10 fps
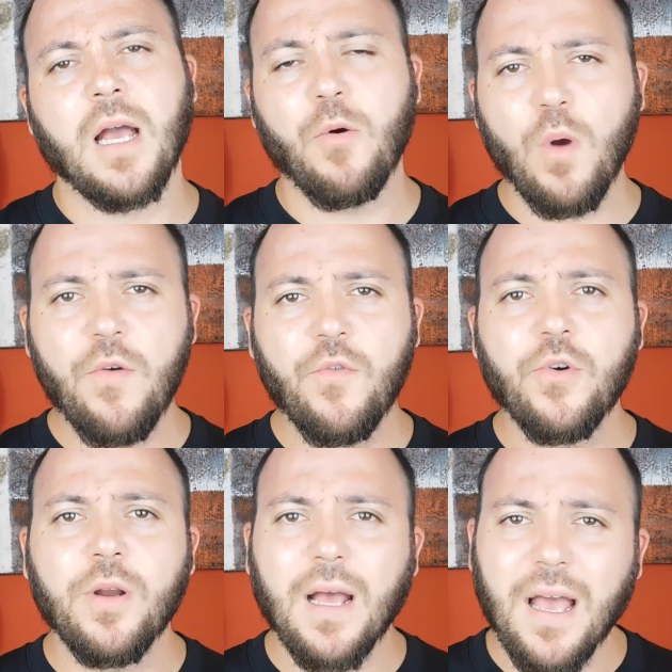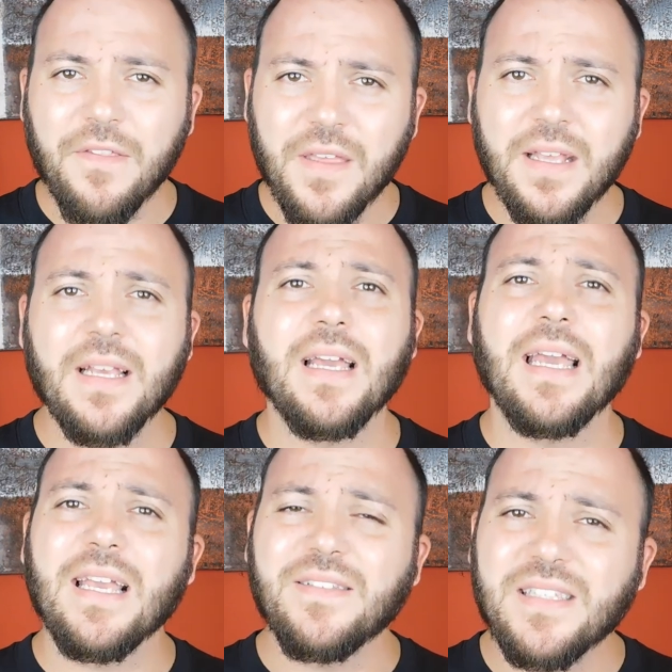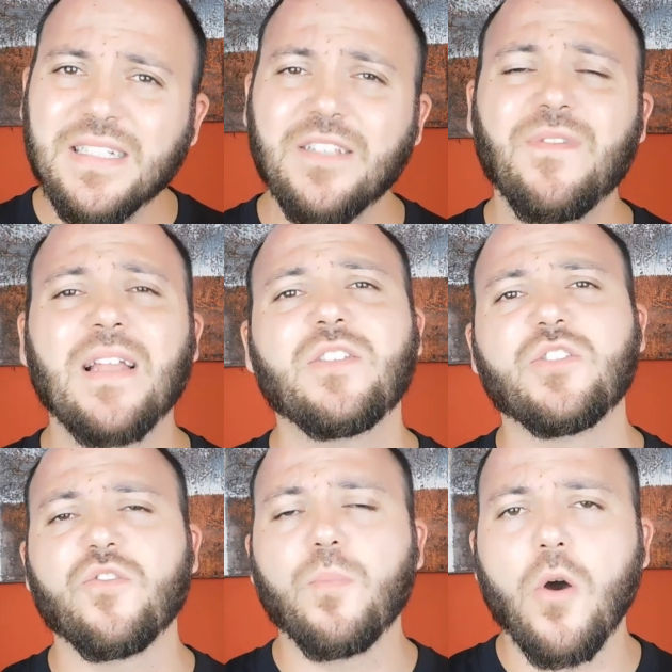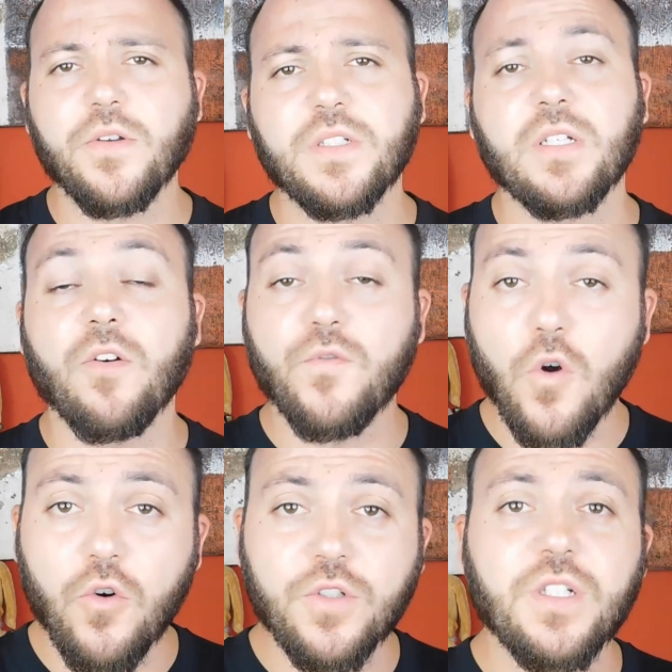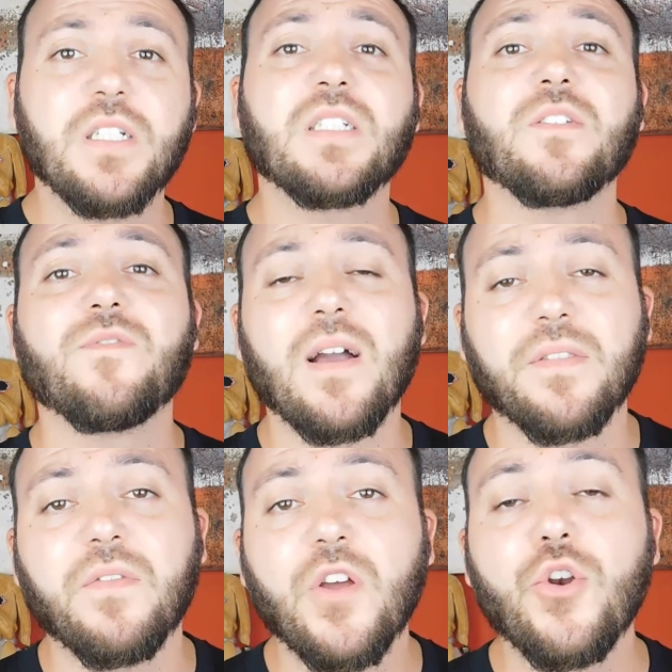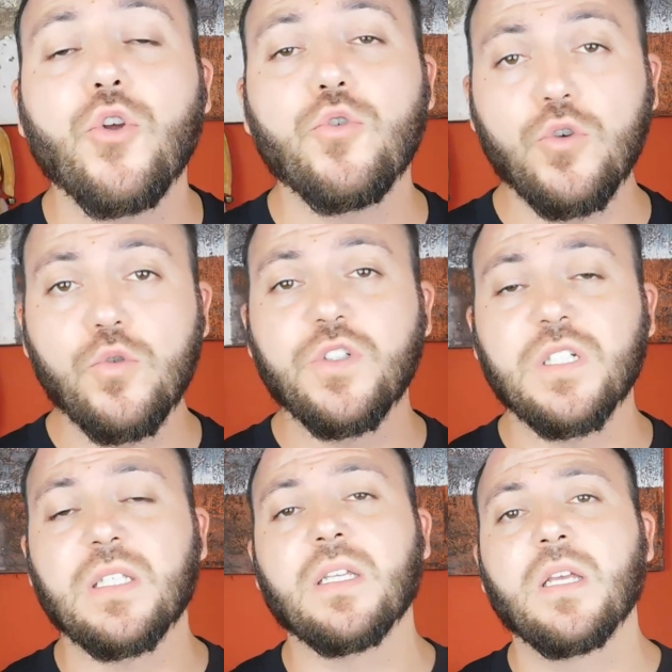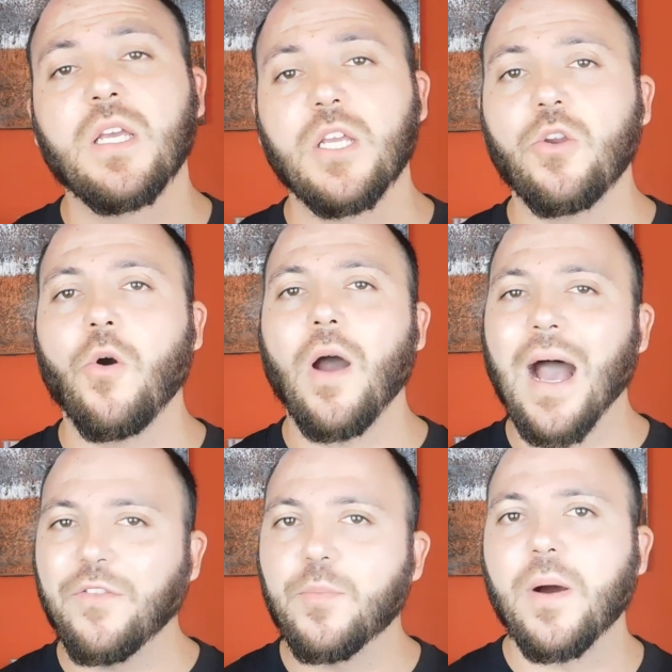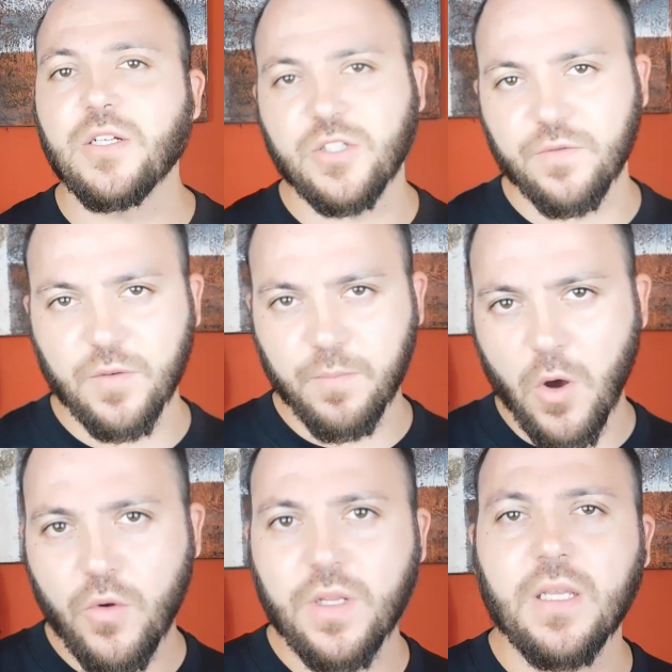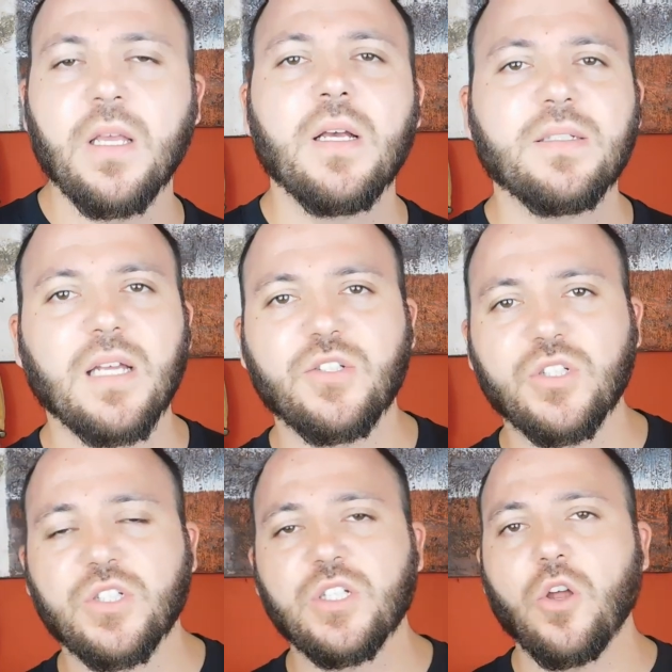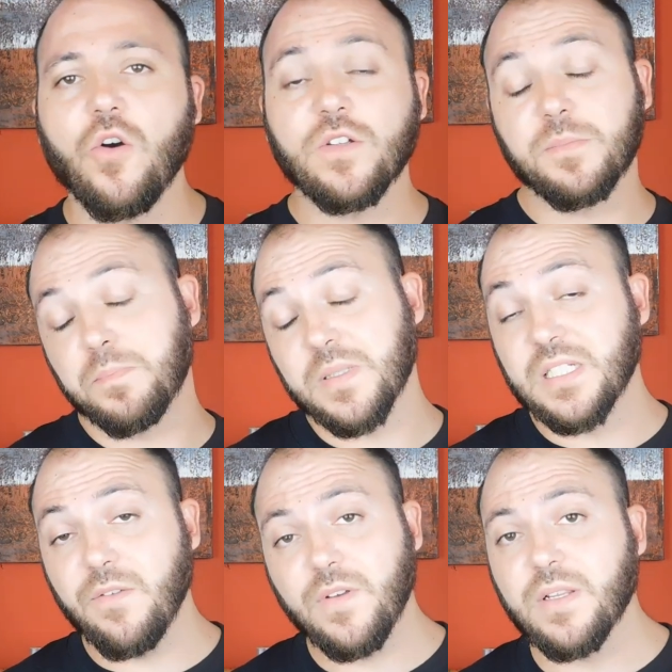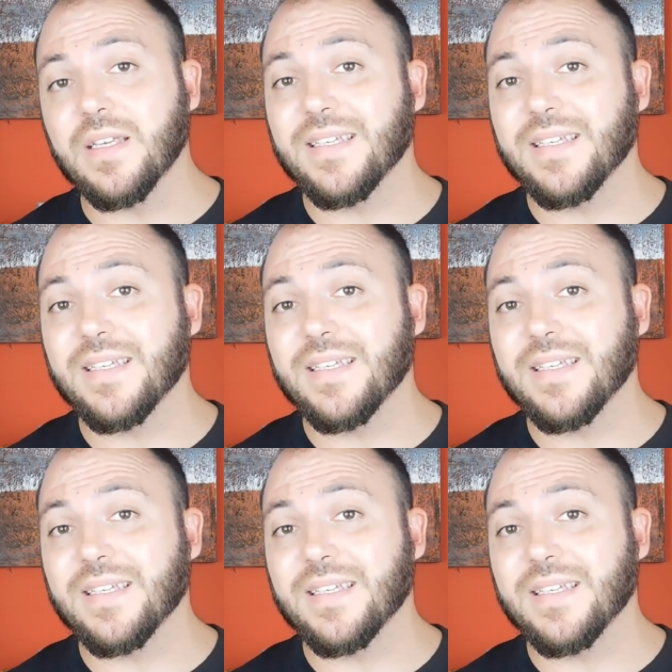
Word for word: However, I think a disadvantage of boxing, of course, is the fact that they're not using, you know, other parts of the body, such as, you know, specifically